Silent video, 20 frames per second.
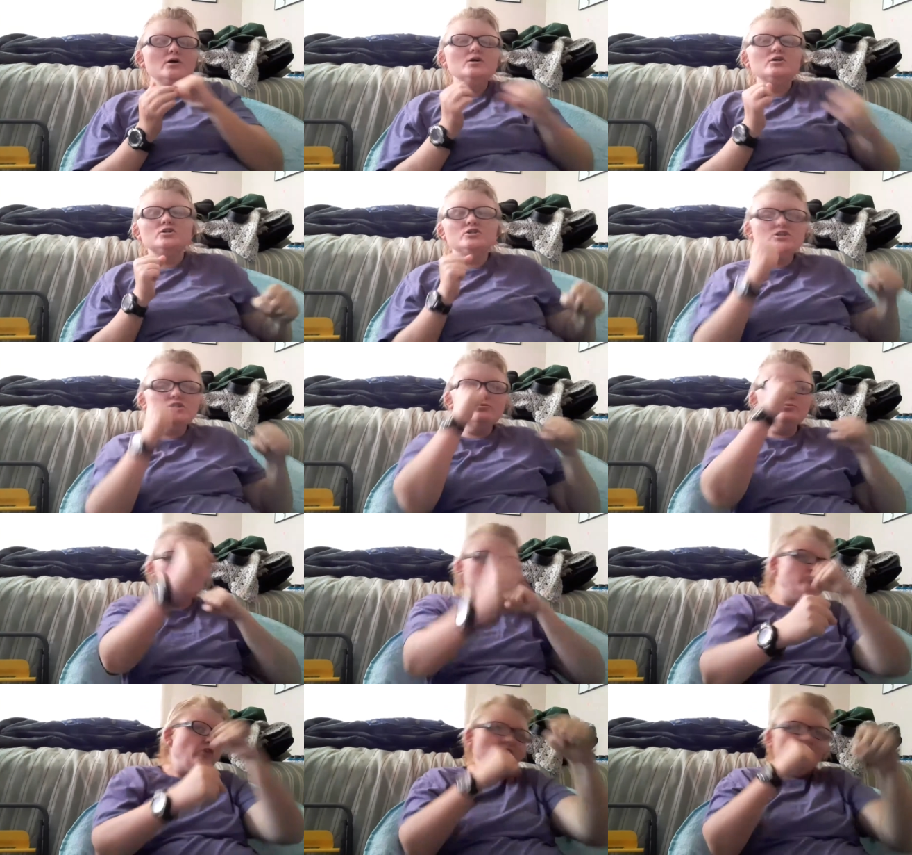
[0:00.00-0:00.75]
She
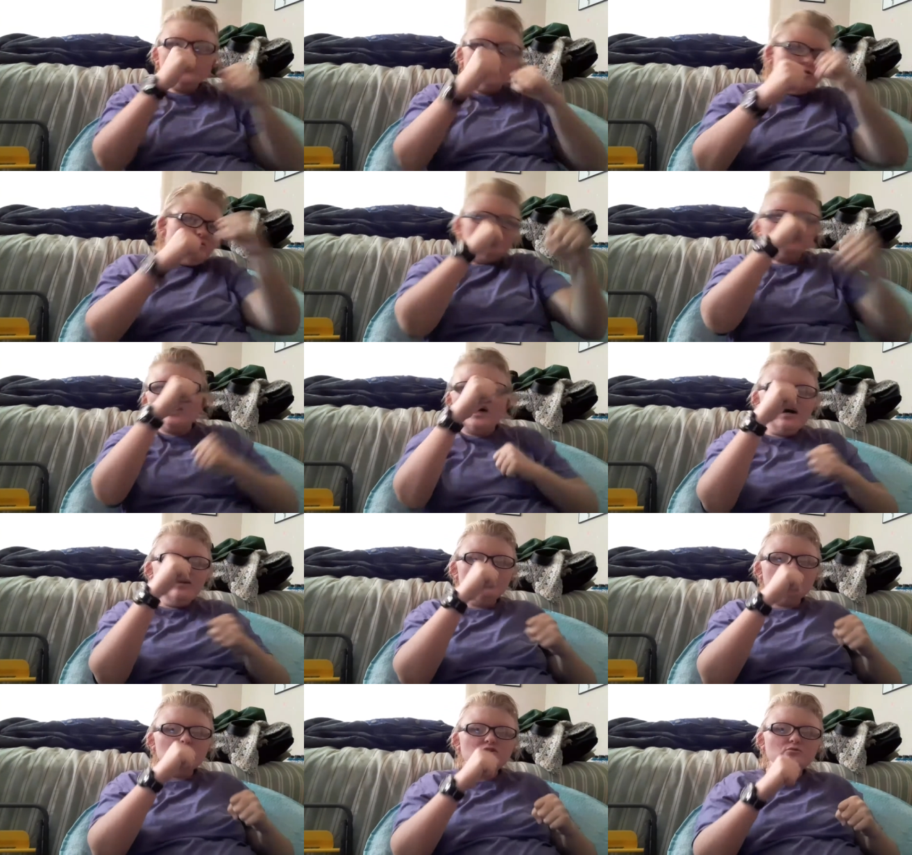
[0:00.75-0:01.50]
was fighting
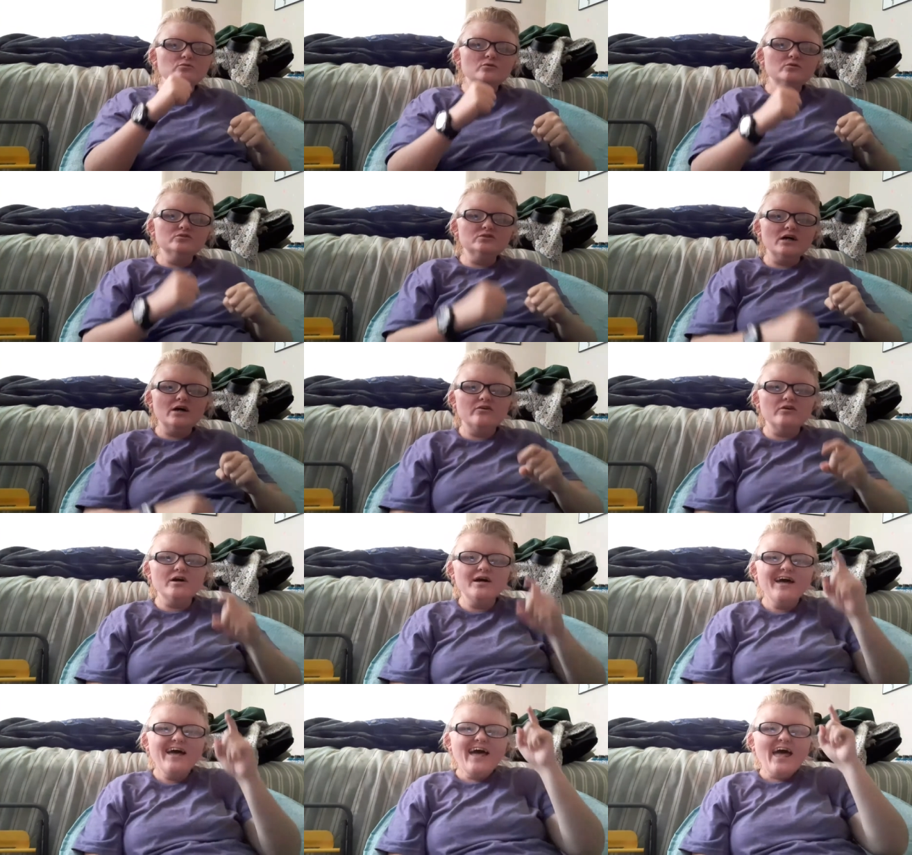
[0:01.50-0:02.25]
Osira, shooting
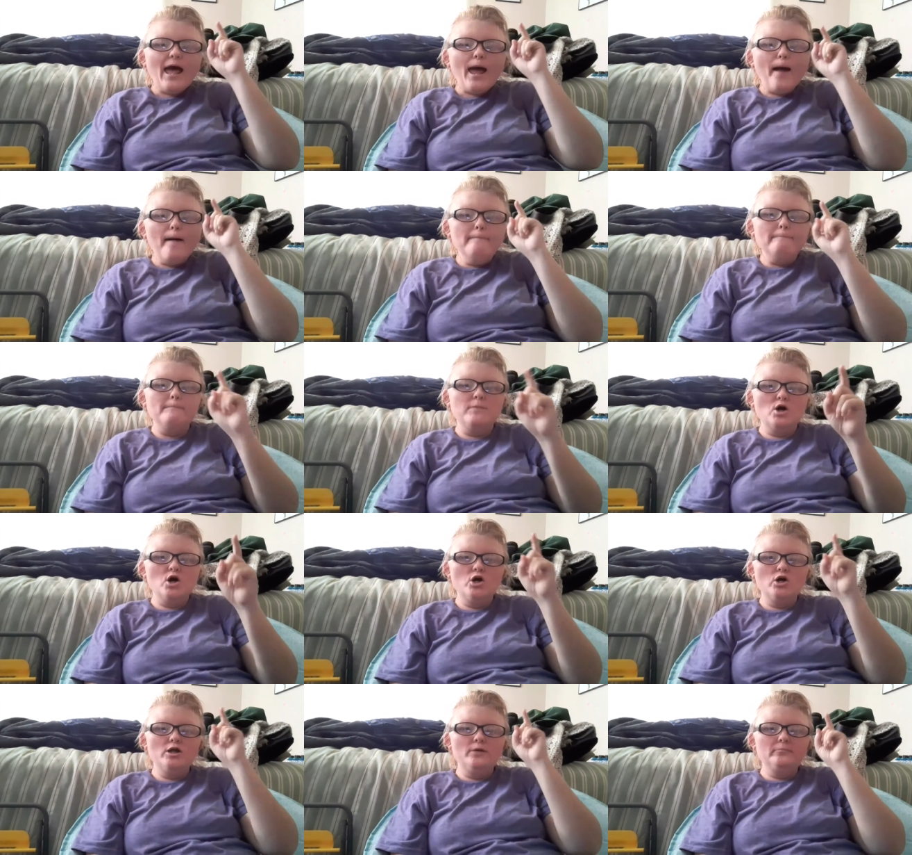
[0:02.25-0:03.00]
Osira, and
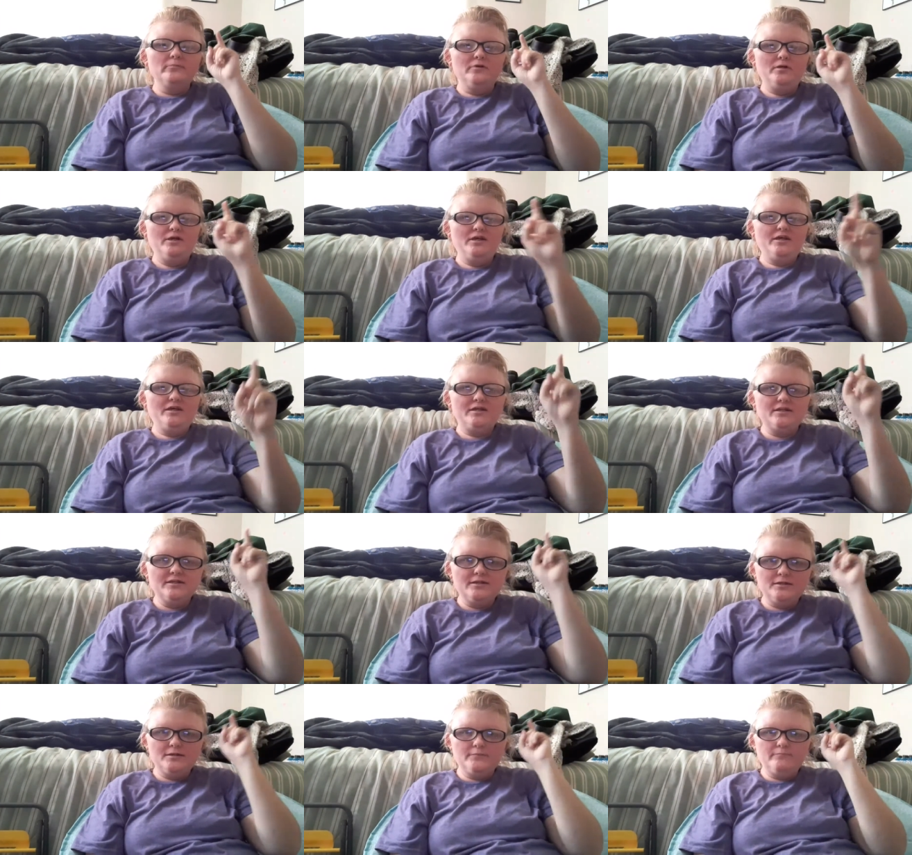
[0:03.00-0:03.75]
Burnham
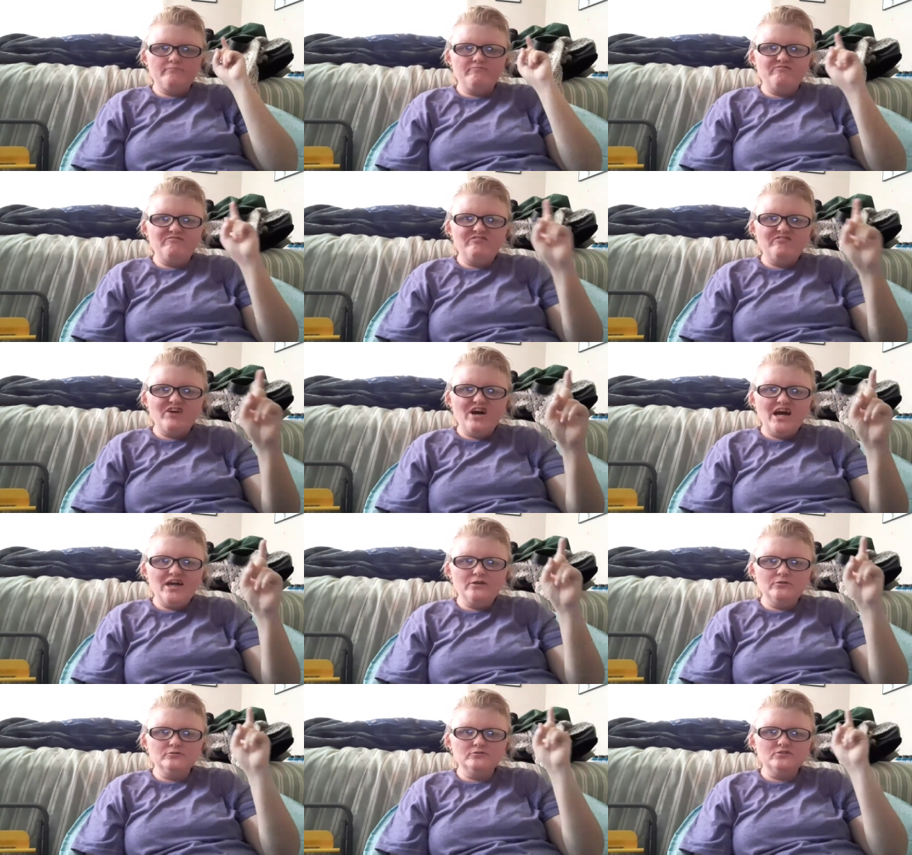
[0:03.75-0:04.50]

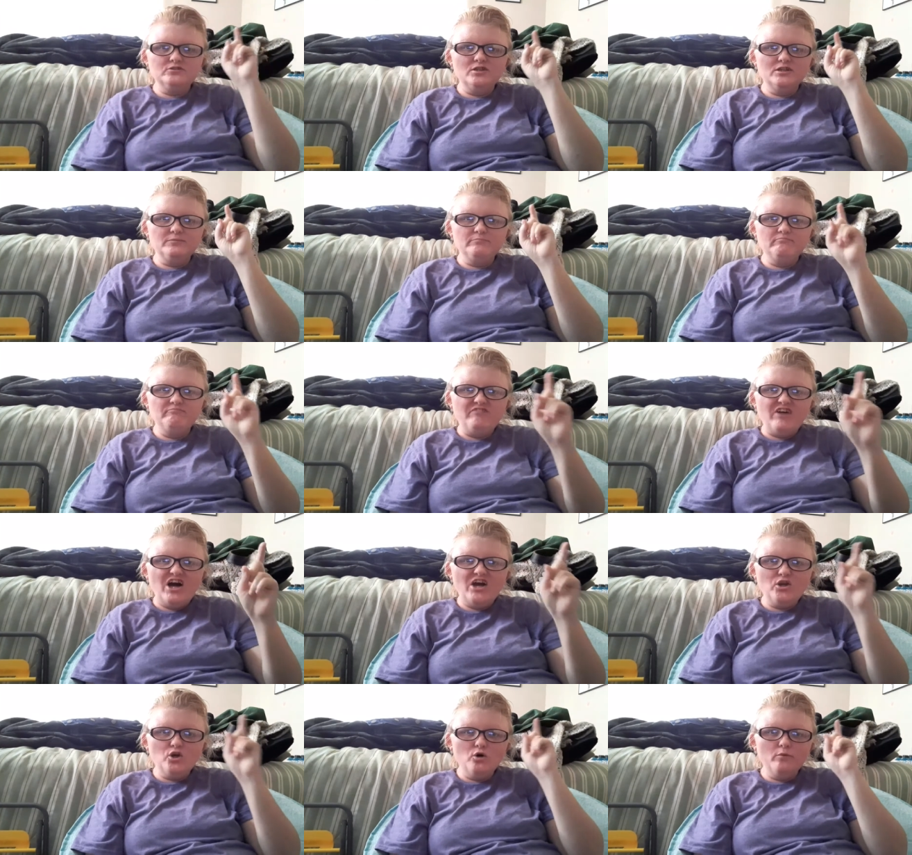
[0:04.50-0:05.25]
finals the
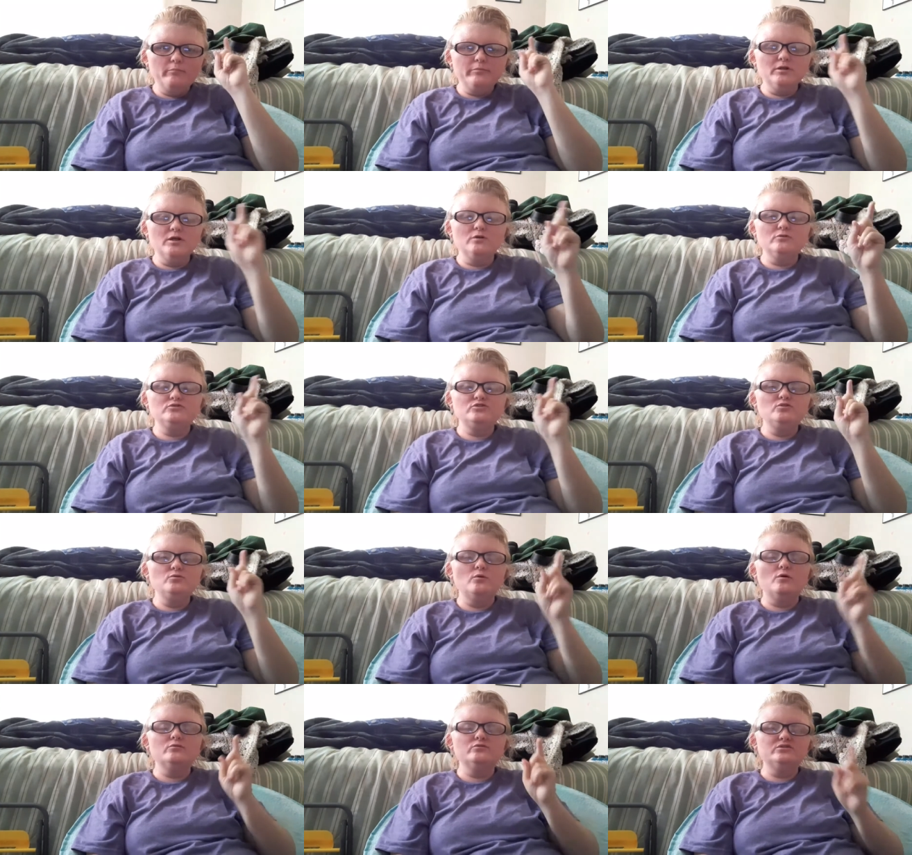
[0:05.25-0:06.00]
final blow
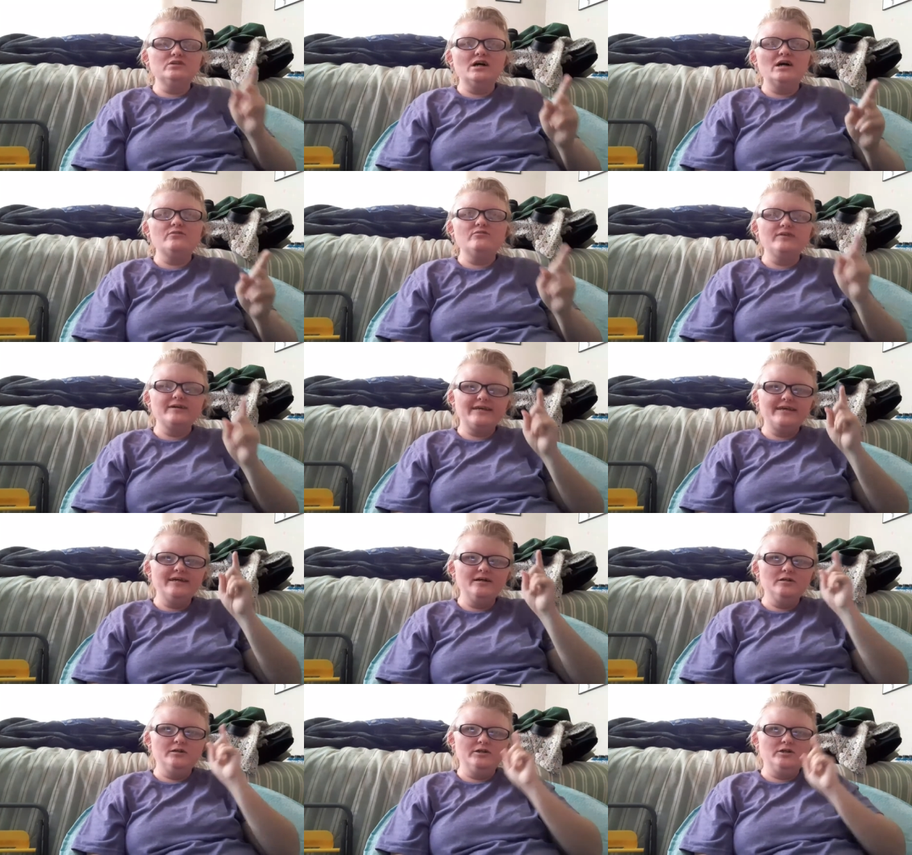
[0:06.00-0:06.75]
to Osira,
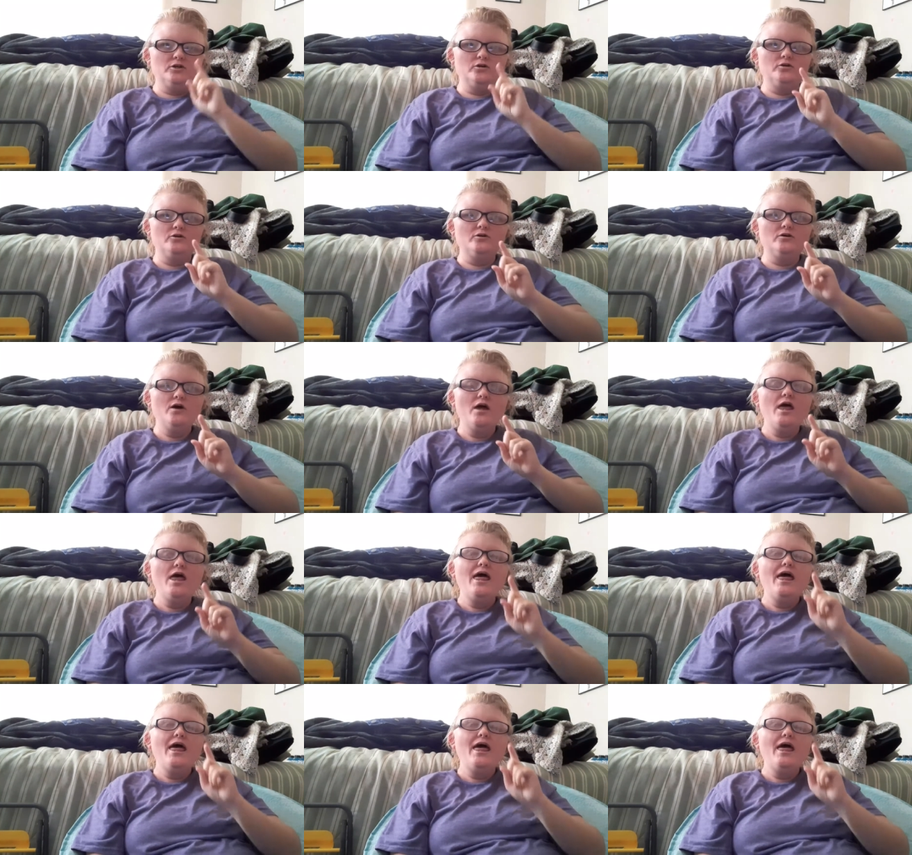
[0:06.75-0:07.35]
killing her.